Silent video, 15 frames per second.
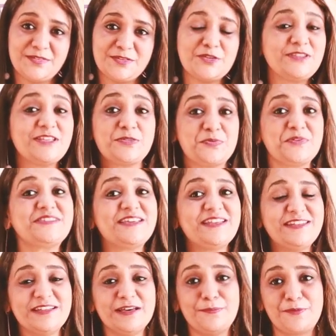So this was
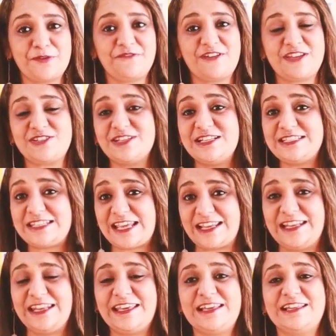in a professional
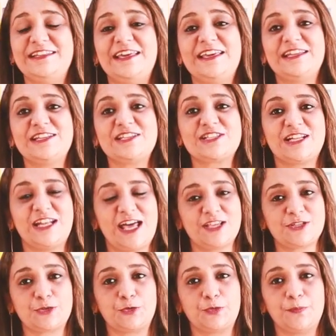technical English
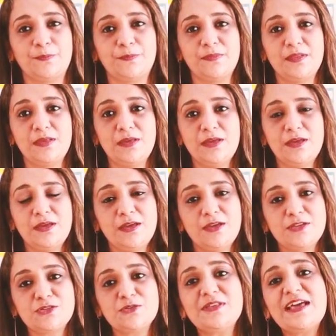classroom.
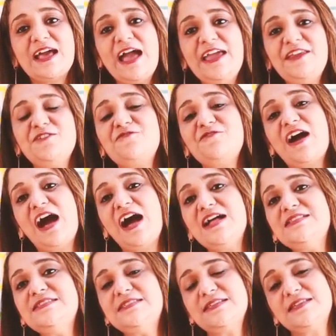So the kind of
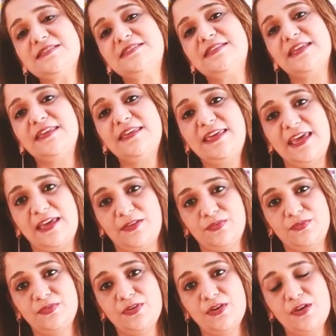answers they
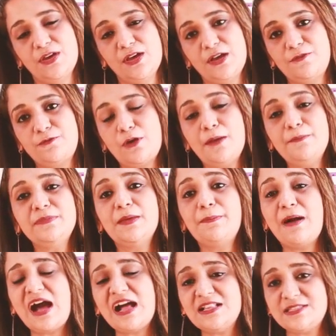gave from the
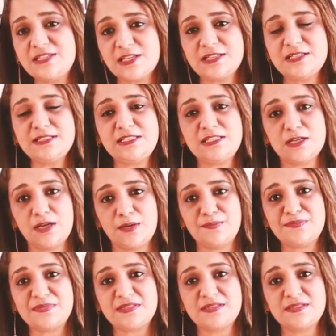biological
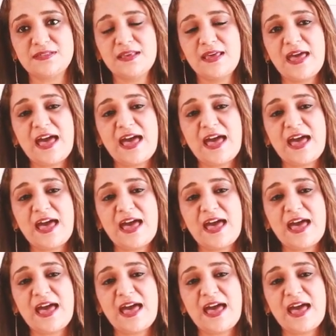terms